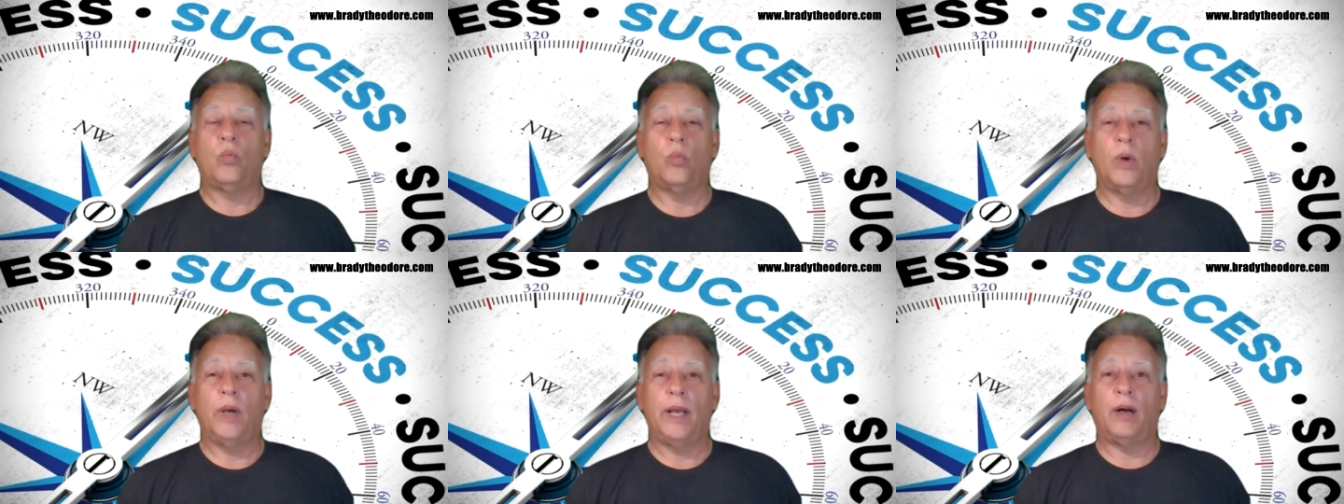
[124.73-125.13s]

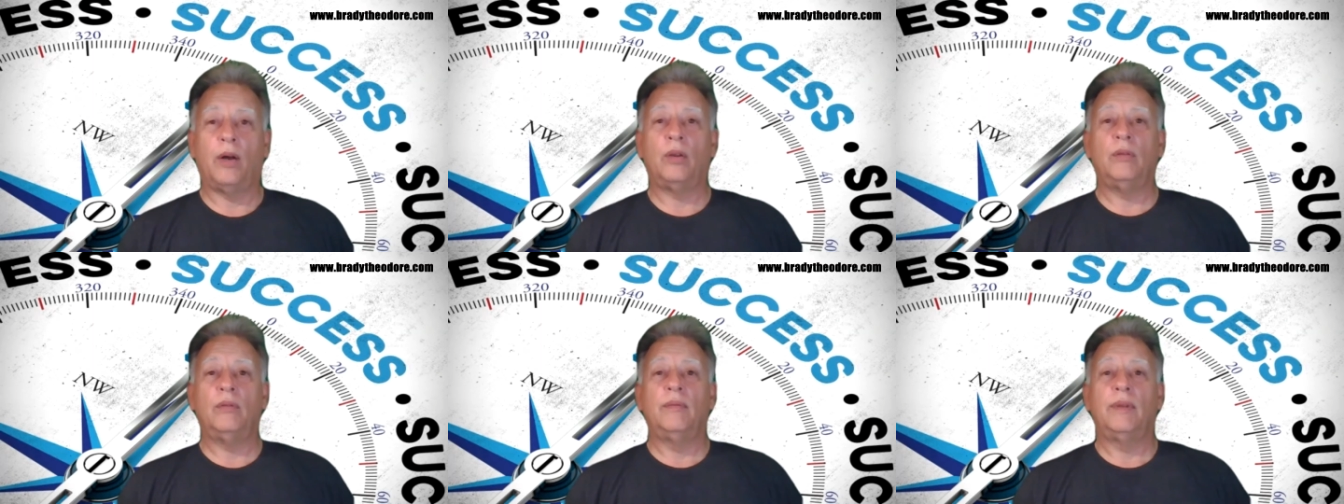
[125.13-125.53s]

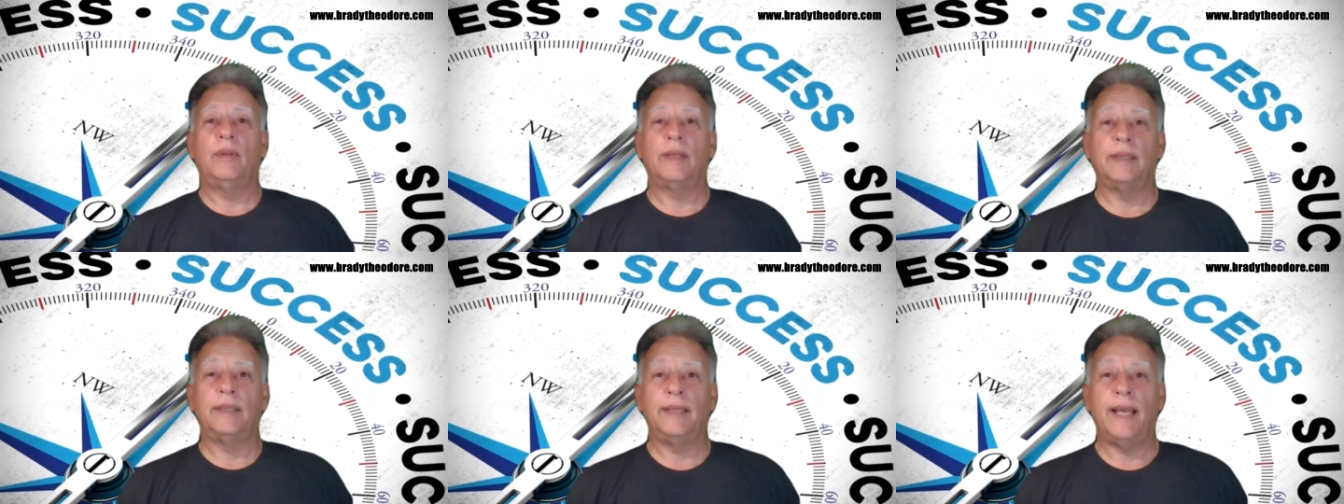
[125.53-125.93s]
Well,
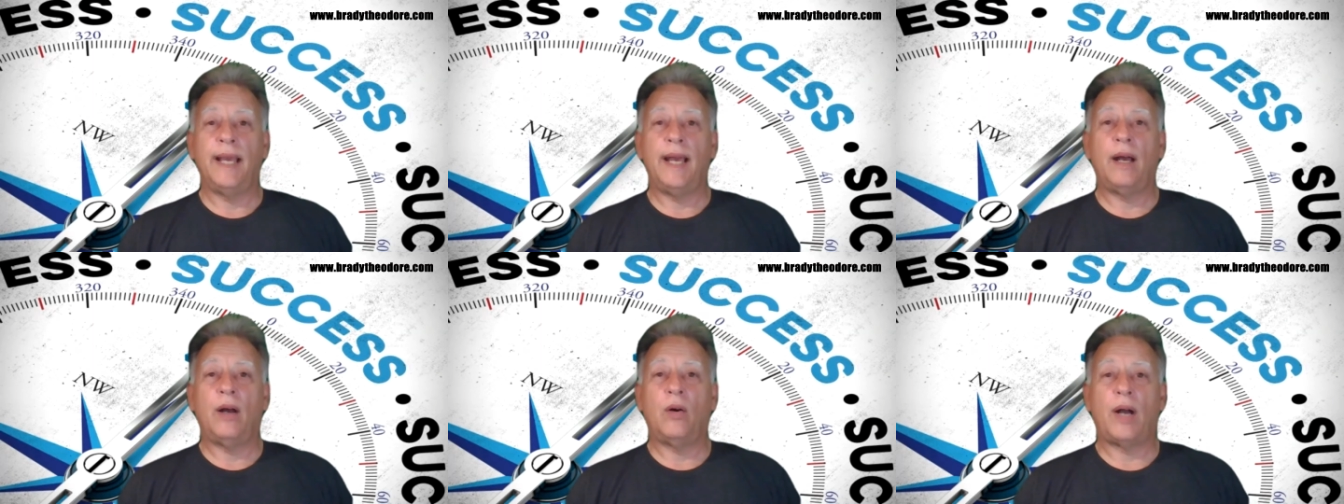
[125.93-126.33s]

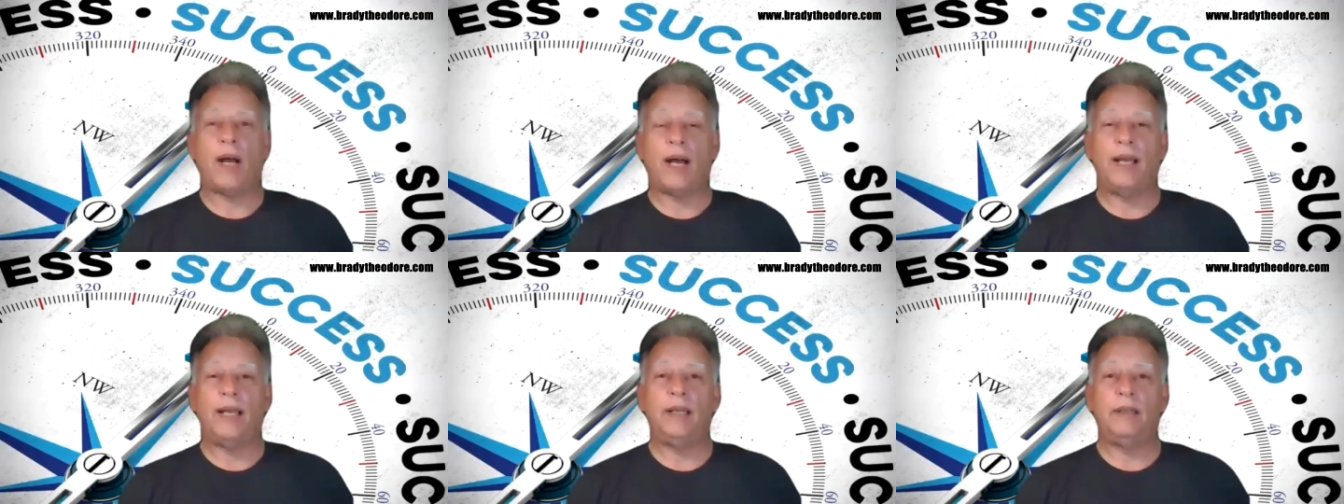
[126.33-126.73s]
now
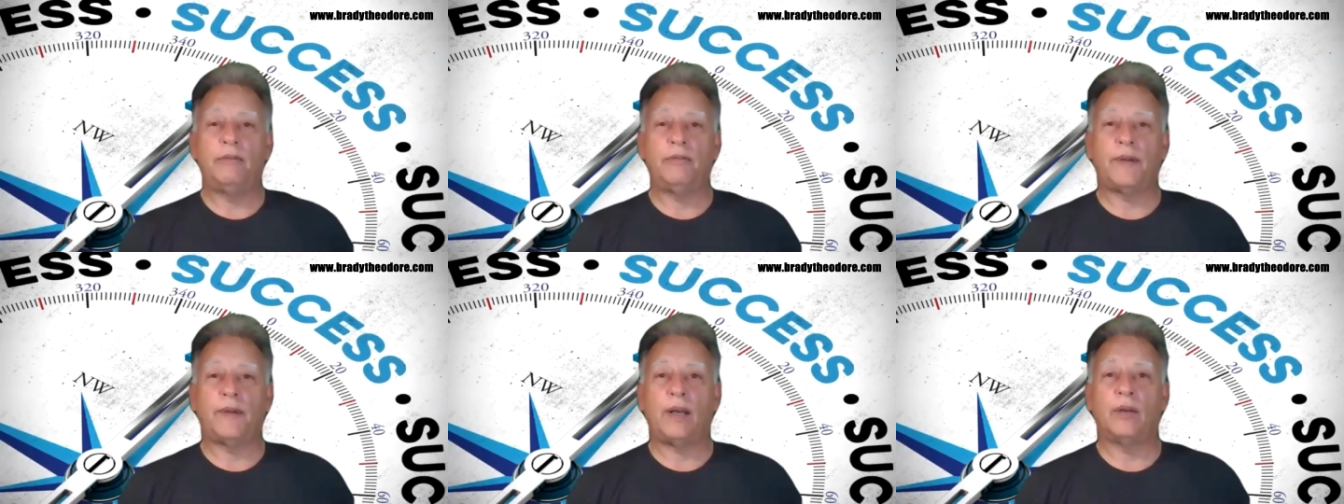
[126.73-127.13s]
I
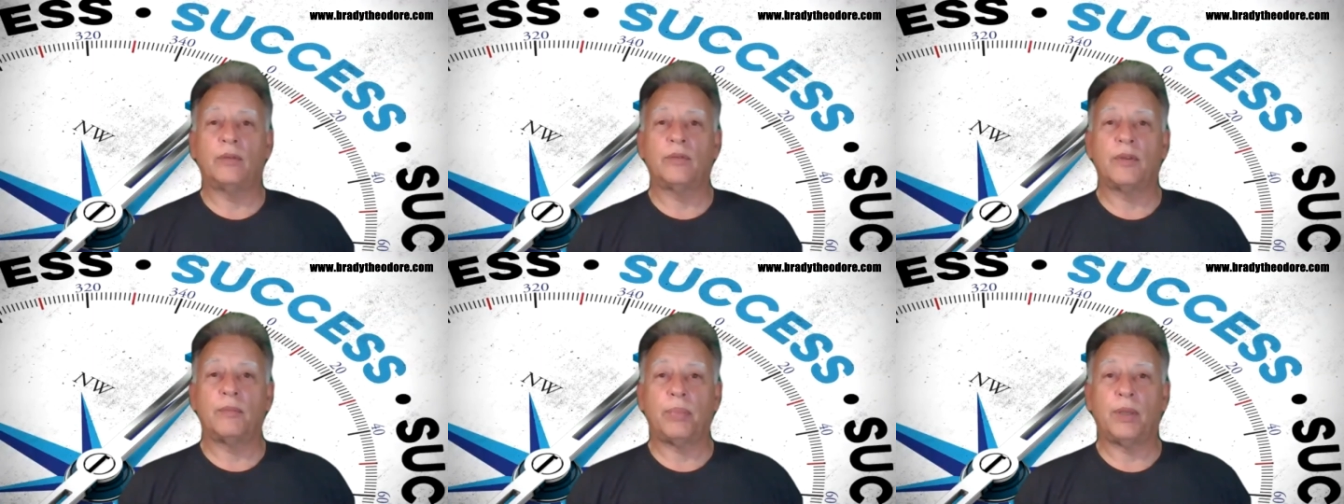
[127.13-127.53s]
have
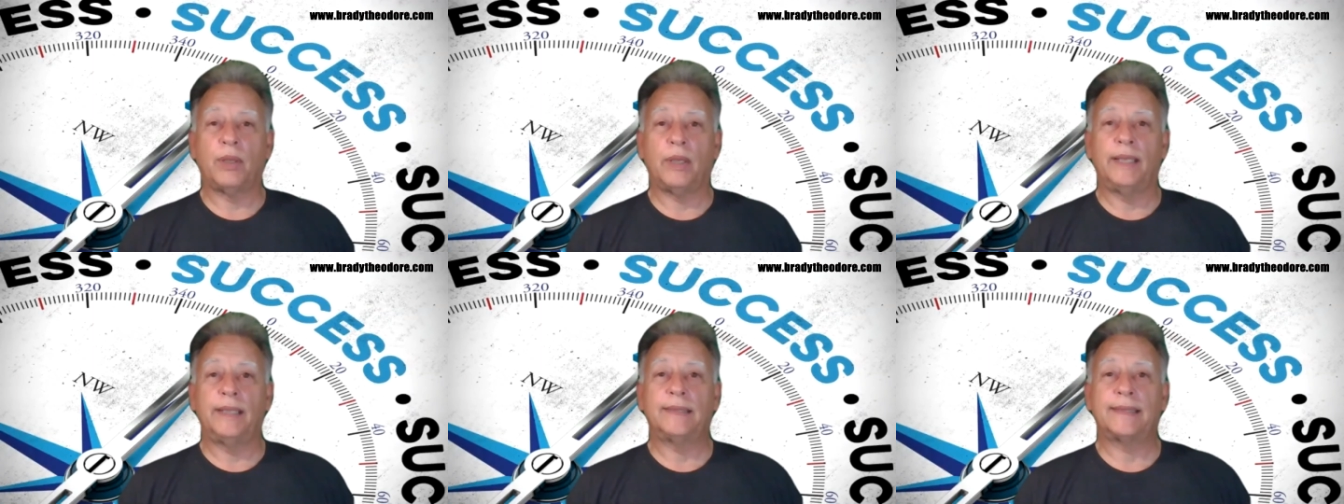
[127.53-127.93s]
found the
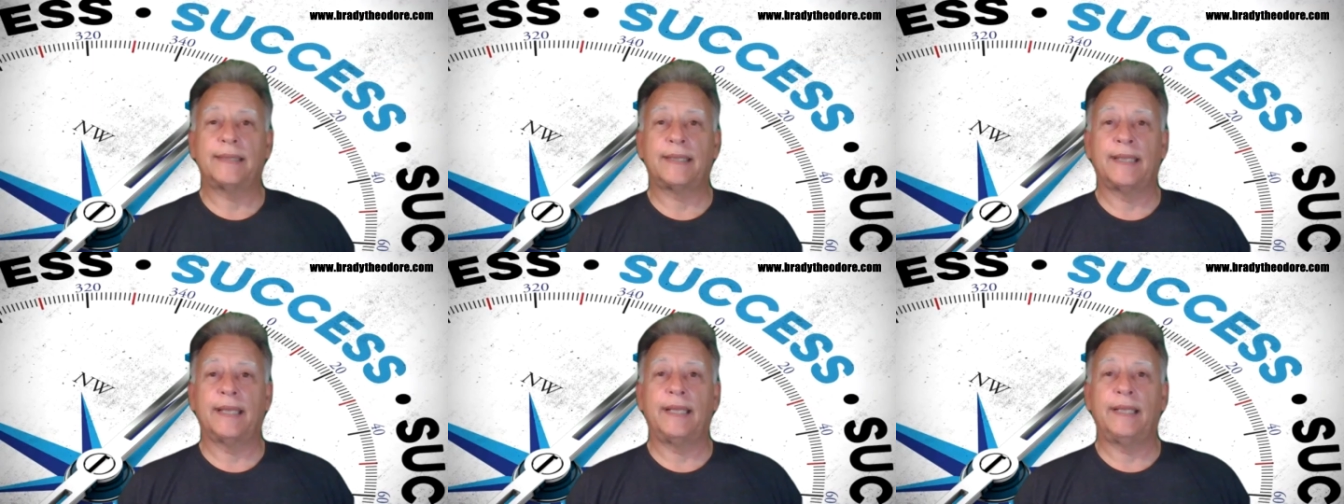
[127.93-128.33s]
place
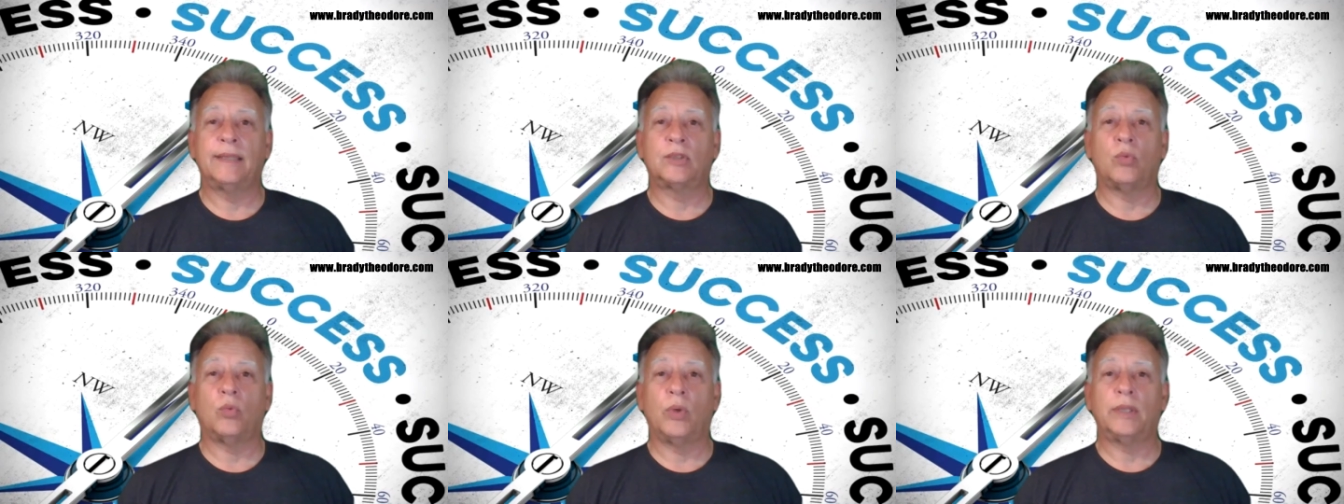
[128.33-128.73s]
that
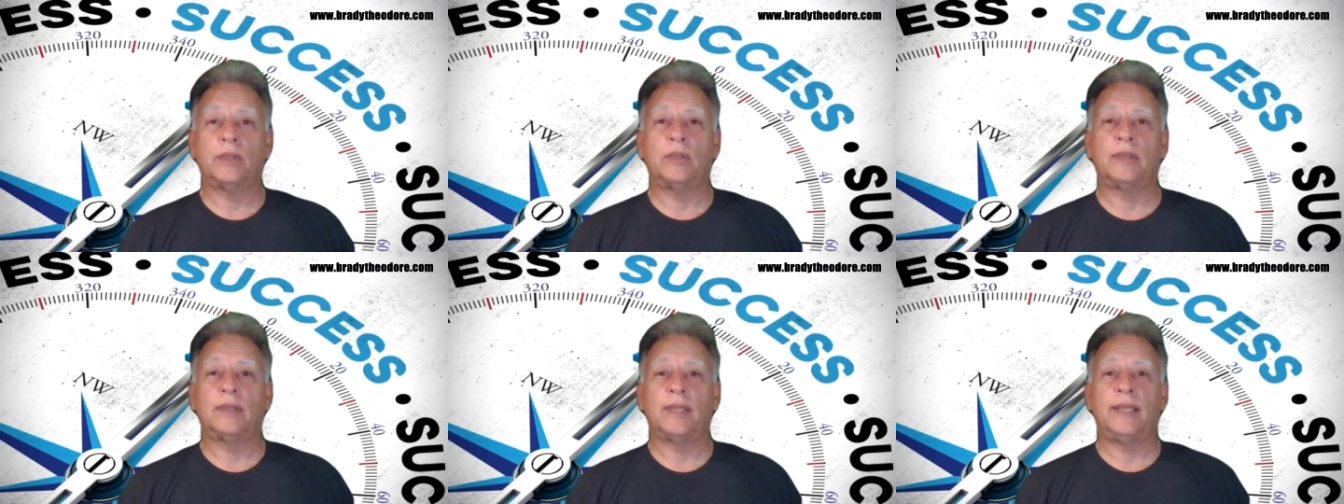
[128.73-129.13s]
is going
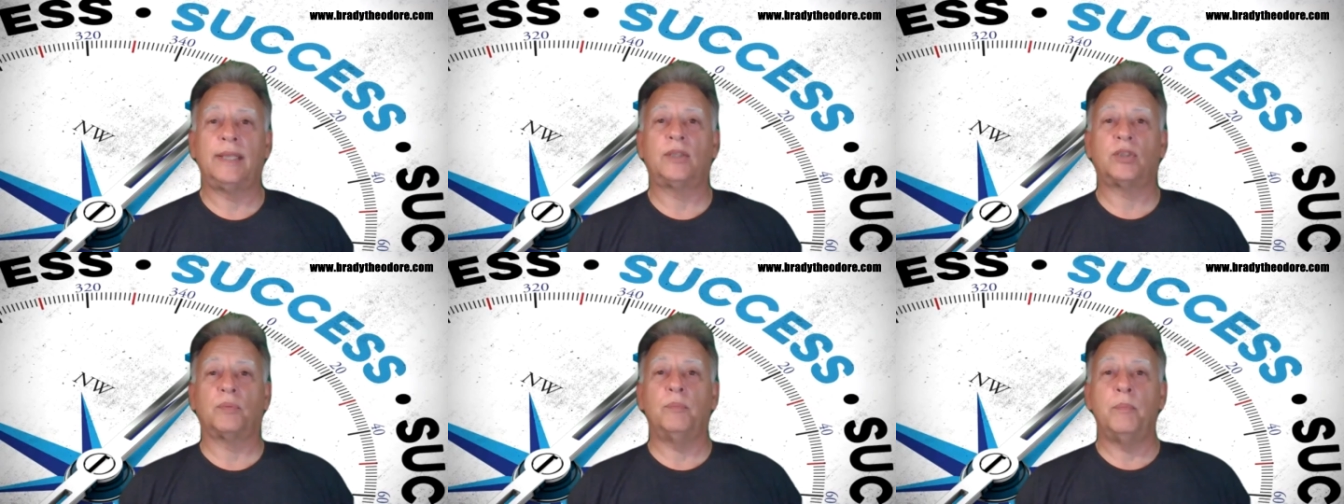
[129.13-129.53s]
to
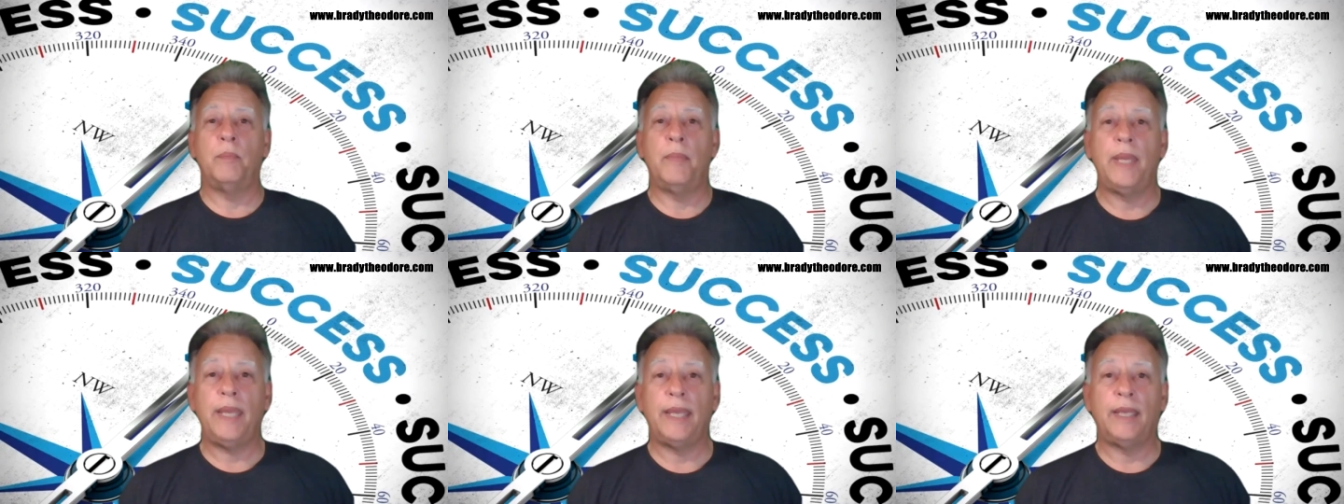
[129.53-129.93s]
teach
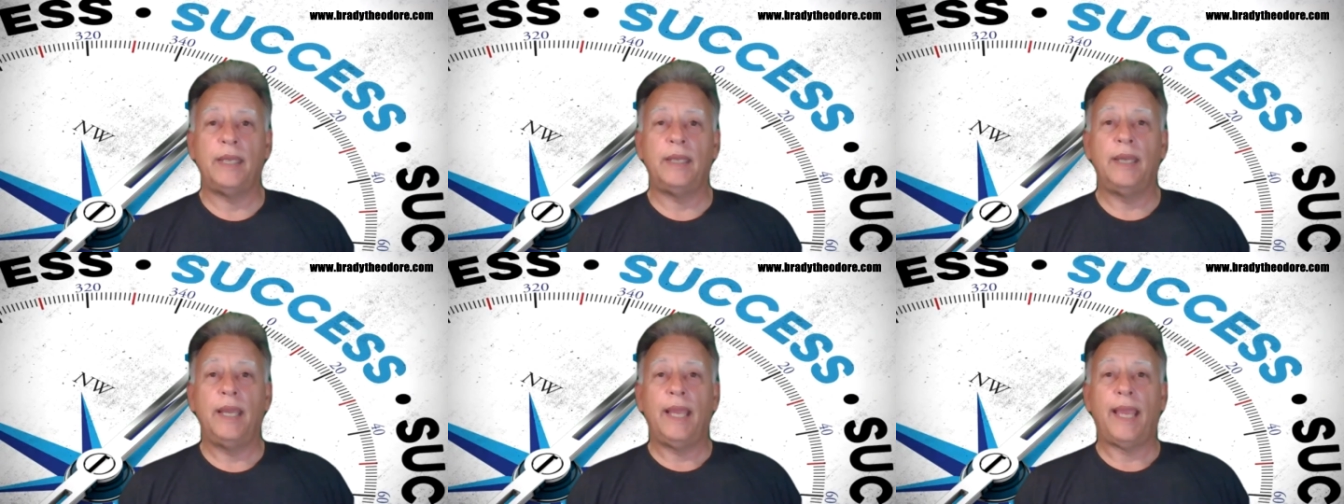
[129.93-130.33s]

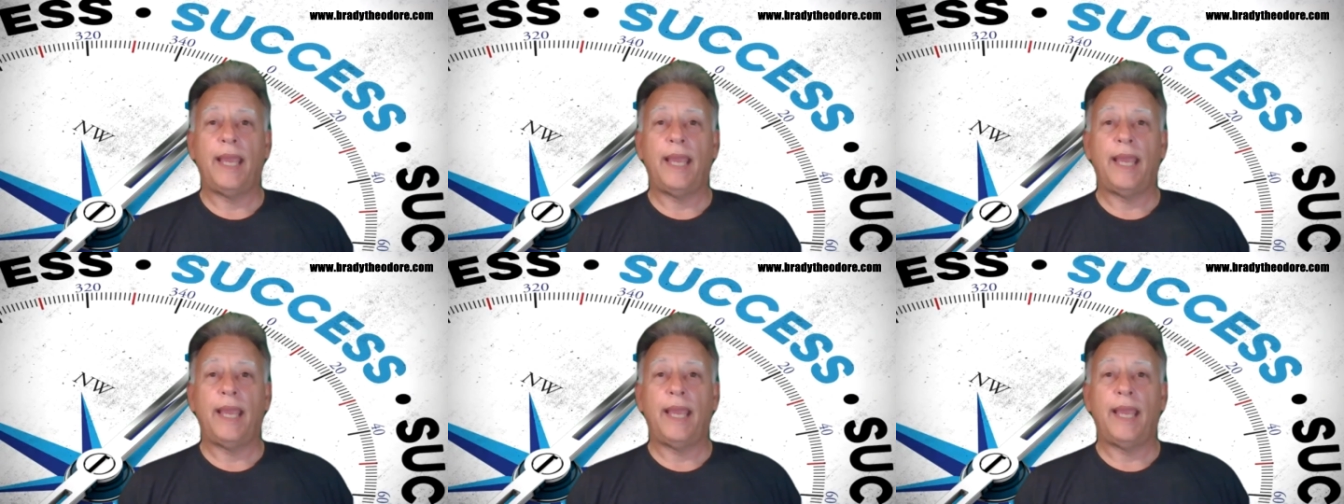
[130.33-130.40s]
me